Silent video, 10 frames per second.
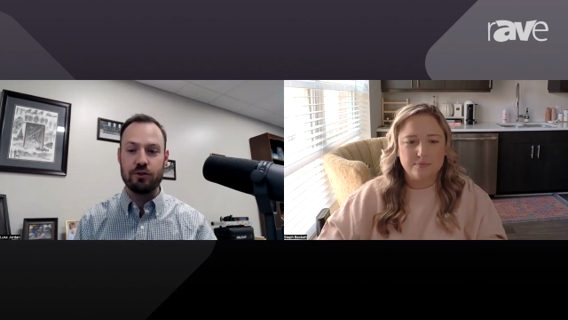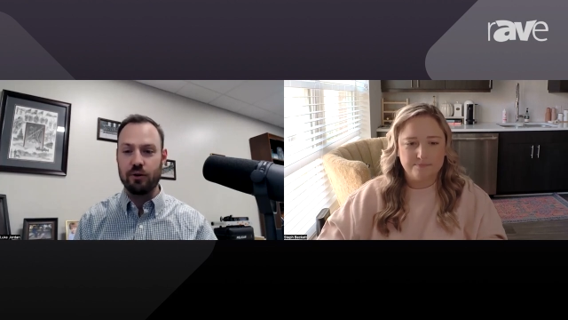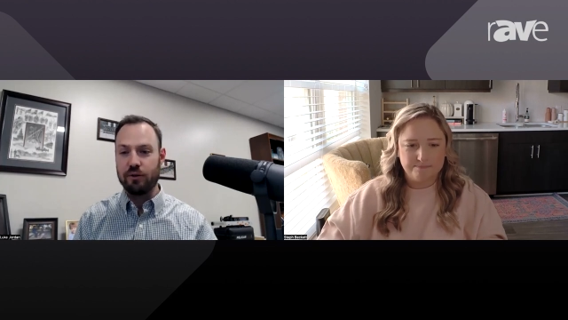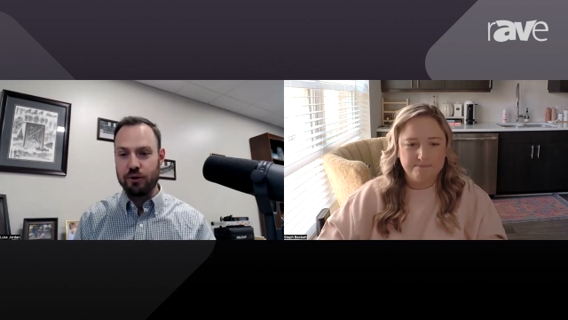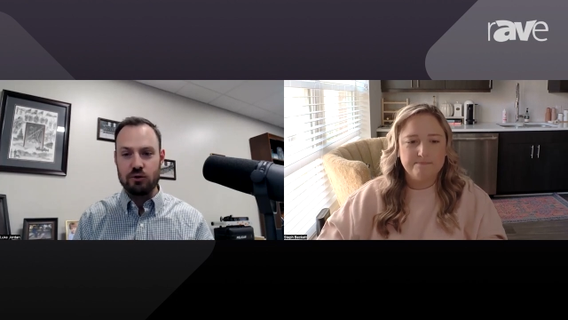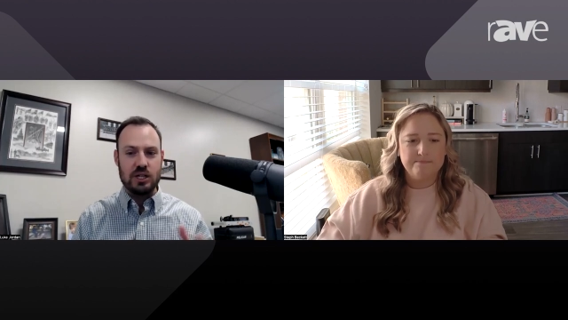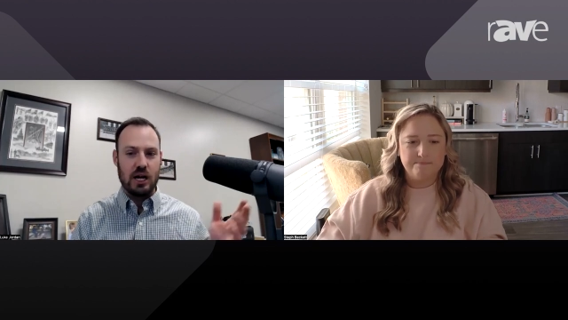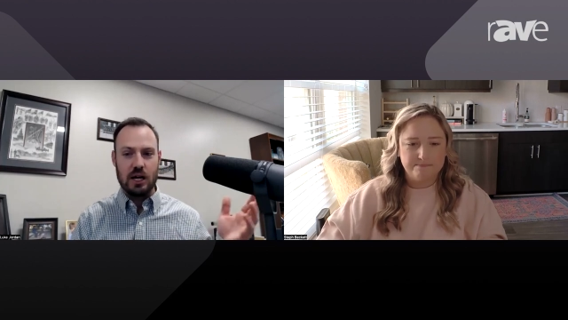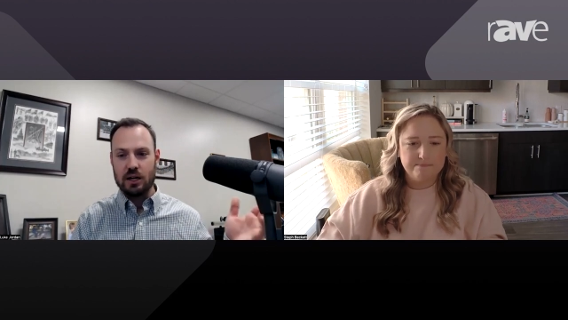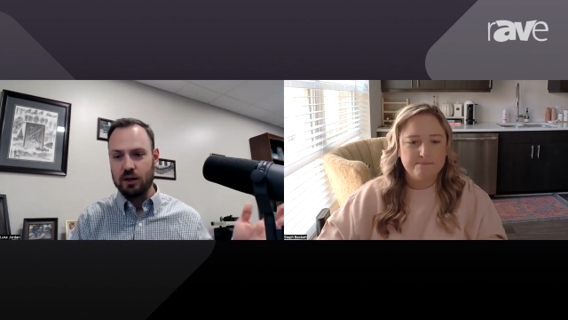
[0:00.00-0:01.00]
Speaker 1: So if you
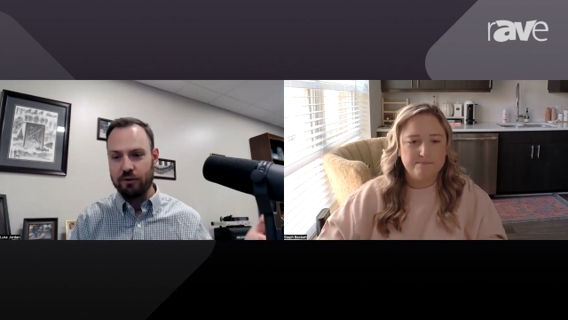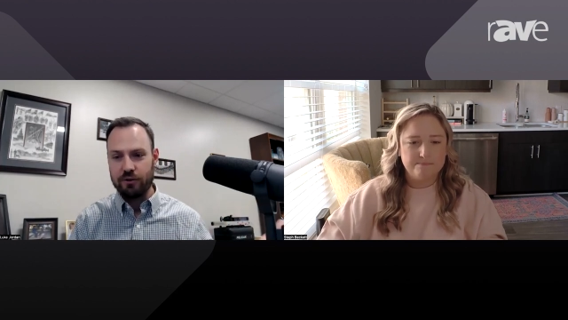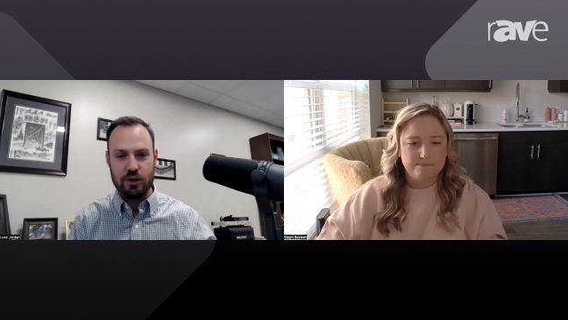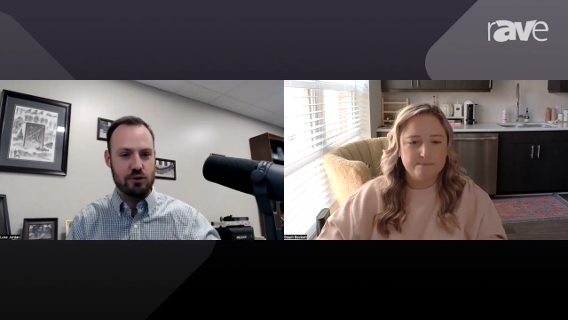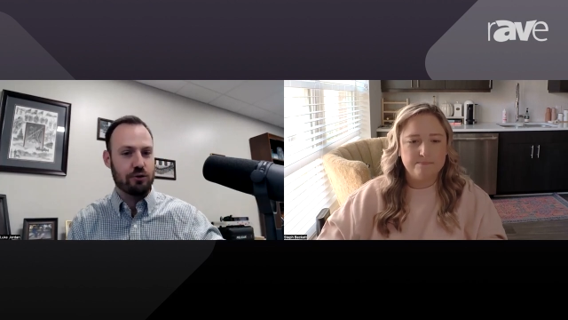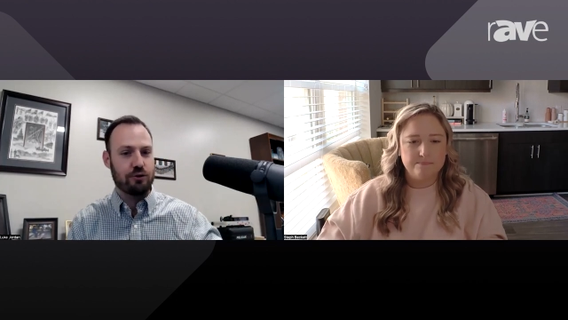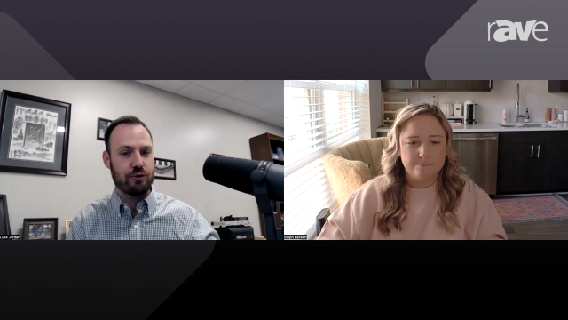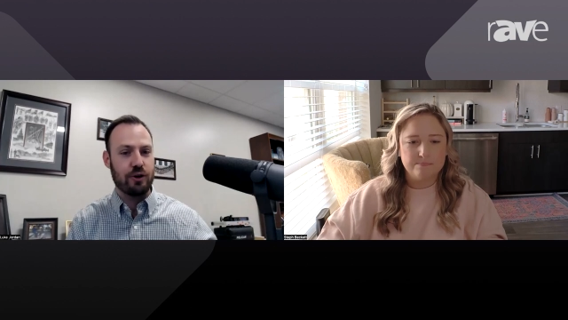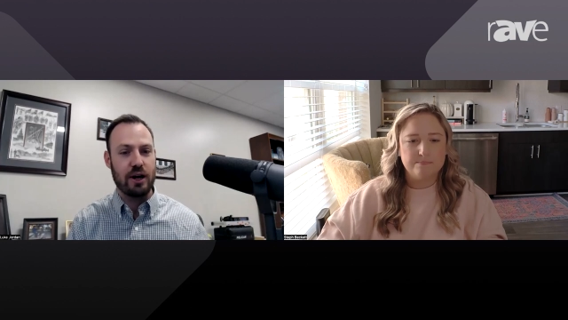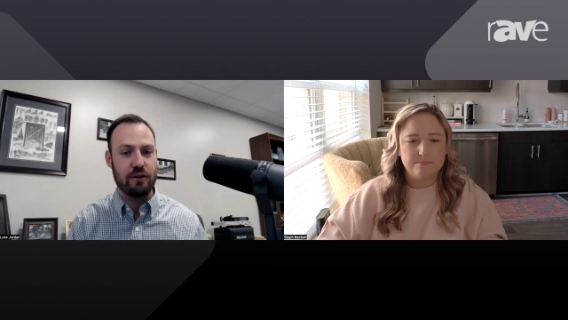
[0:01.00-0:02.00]
take Essentials
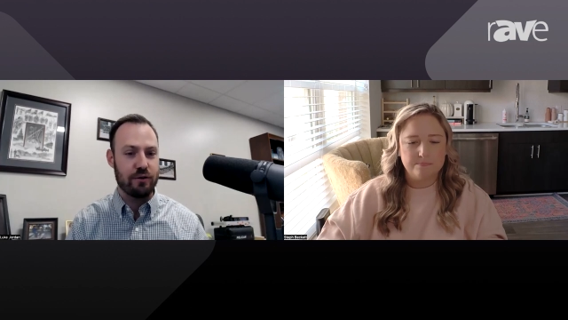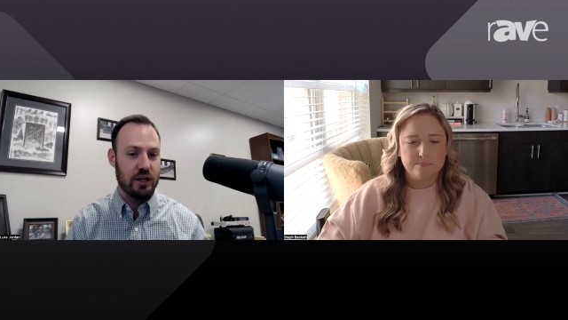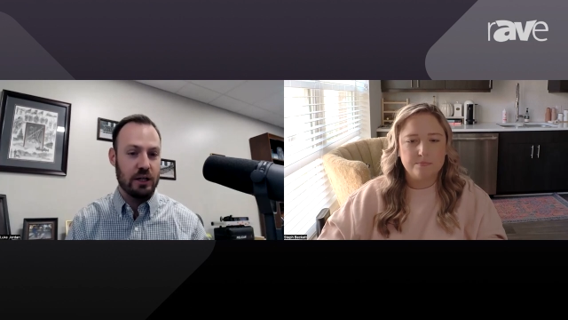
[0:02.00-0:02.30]
for AV,